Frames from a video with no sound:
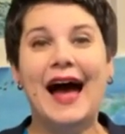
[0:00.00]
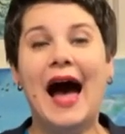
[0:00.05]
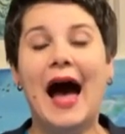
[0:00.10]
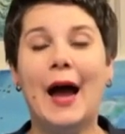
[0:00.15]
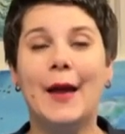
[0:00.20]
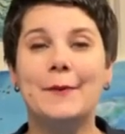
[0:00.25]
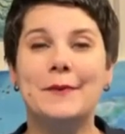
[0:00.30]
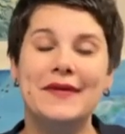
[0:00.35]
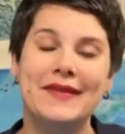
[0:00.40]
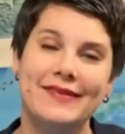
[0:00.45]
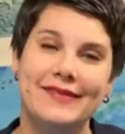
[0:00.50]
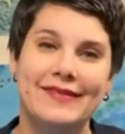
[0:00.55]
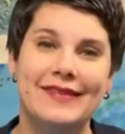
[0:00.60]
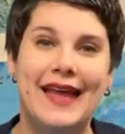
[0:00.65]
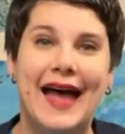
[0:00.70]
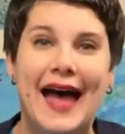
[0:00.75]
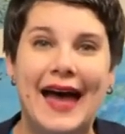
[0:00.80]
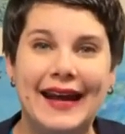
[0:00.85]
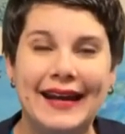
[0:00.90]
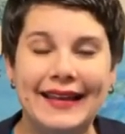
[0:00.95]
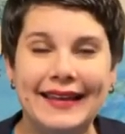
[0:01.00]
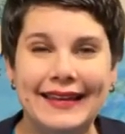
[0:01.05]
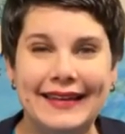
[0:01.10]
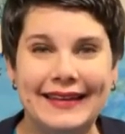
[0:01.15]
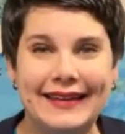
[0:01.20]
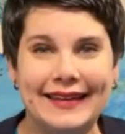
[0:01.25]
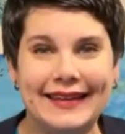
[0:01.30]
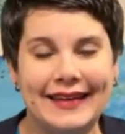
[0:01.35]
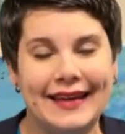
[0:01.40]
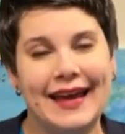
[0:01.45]
I'm Miss
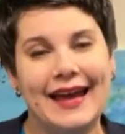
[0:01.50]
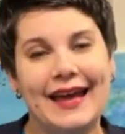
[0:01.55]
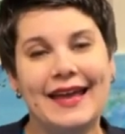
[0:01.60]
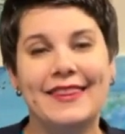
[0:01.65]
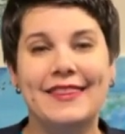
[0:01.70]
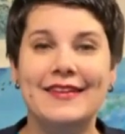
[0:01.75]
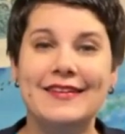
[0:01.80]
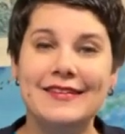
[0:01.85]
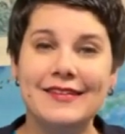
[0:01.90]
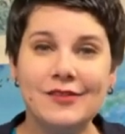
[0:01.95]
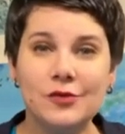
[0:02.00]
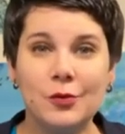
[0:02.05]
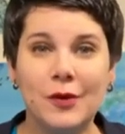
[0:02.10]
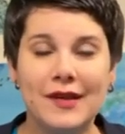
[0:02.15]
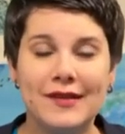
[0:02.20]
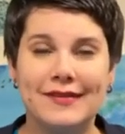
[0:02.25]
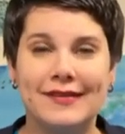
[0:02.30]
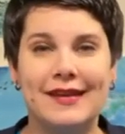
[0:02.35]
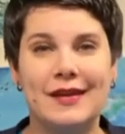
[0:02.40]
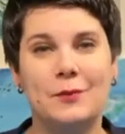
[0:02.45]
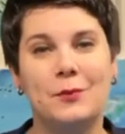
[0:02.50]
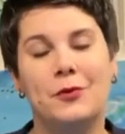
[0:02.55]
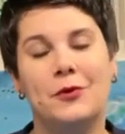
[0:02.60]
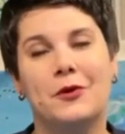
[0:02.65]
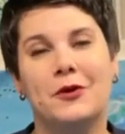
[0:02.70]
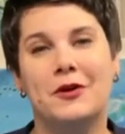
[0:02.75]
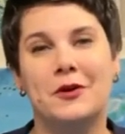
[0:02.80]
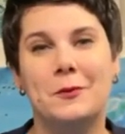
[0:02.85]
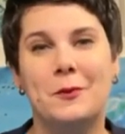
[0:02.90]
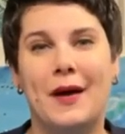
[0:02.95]
Natalie. This is Westlake
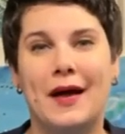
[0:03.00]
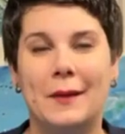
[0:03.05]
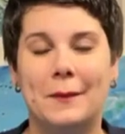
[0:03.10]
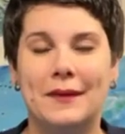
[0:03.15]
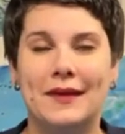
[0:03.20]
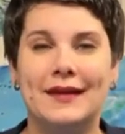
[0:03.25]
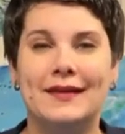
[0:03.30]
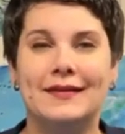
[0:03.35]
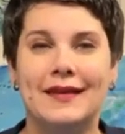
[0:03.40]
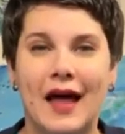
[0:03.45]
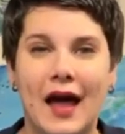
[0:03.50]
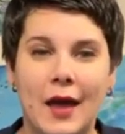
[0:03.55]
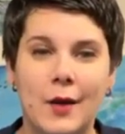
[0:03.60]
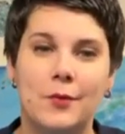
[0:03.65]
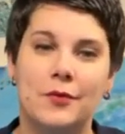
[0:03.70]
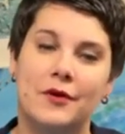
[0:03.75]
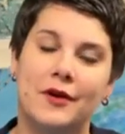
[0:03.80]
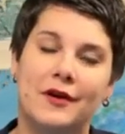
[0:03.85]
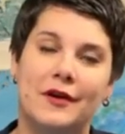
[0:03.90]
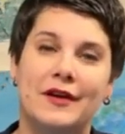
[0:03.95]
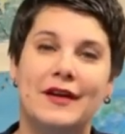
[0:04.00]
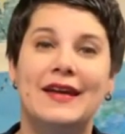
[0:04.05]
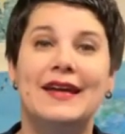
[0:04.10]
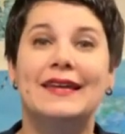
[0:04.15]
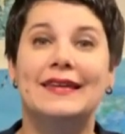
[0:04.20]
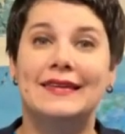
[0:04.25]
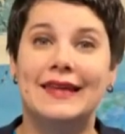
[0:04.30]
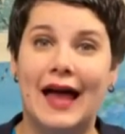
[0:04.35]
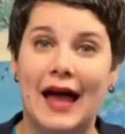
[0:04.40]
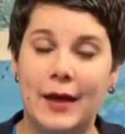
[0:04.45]
Porter Public Library,
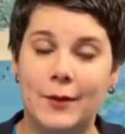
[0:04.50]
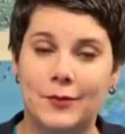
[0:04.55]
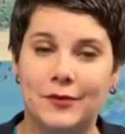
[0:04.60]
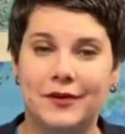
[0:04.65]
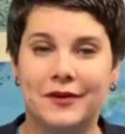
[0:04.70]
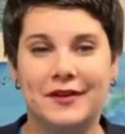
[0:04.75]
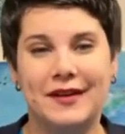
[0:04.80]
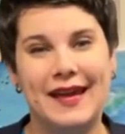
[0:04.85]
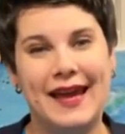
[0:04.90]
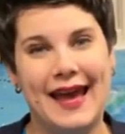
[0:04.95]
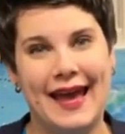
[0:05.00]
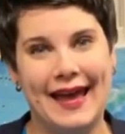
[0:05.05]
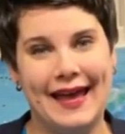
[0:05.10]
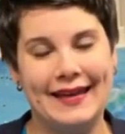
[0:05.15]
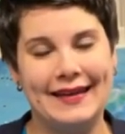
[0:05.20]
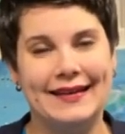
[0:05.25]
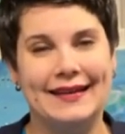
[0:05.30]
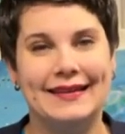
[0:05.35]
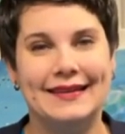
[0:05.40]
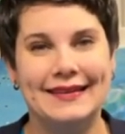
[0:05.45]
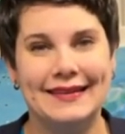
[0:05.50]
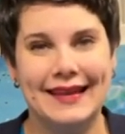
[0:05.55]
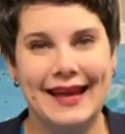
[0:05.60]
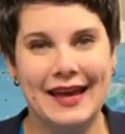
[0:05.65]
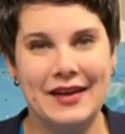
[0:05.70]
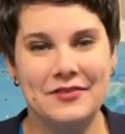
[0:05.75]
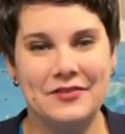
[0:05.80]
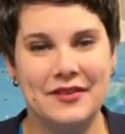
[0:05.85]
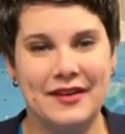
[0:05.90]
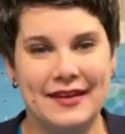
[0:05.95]
Library at
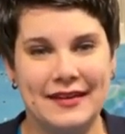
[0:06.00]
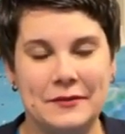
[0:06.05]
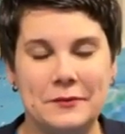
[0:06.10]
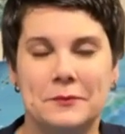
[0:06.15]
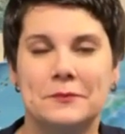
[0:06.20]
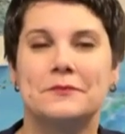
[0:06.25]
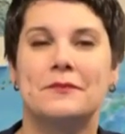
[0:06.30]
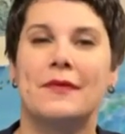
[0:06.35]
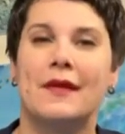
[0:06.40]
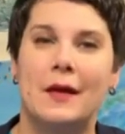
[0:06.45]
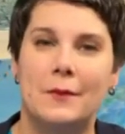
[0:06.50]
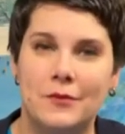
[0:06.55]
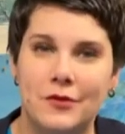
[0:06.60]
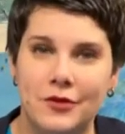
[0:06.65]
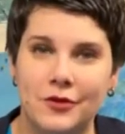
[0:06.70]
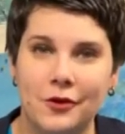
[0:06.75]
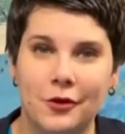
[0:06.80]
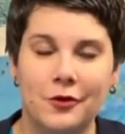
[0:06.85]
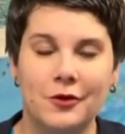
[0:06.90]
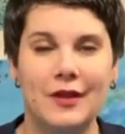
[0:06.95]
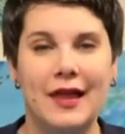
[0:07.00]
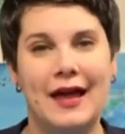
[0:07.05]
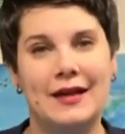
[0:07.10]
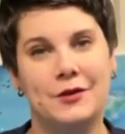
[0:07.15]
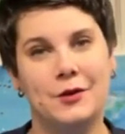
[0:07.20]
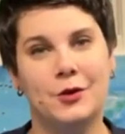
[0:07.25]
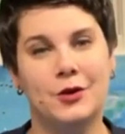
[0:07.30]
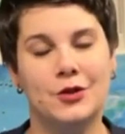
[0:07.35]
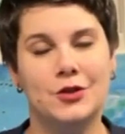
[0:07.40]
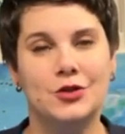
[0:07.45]
11. I'm so glad
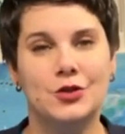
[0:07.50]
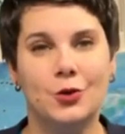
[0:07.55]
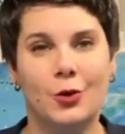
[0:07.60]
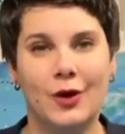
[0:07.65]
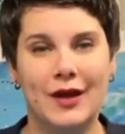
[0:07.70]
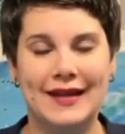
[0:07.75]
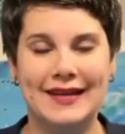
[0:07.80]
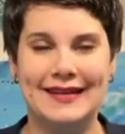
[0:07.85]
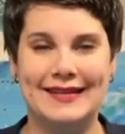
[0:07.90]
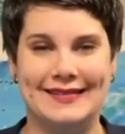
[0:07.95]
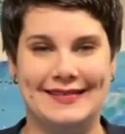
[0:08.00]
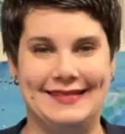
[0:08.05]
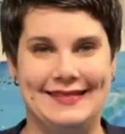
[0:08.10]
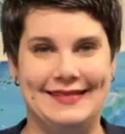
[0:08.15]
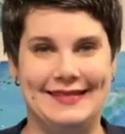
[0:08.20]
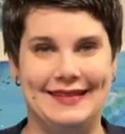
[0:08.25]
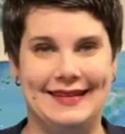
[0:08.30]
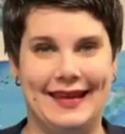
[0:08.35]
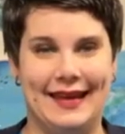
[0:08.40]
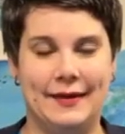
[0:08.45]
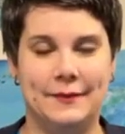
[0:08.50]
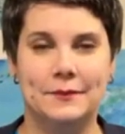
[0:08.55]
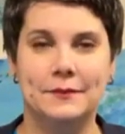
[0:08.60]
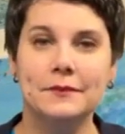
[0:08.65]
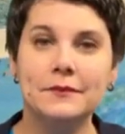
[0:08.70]
you could join us today.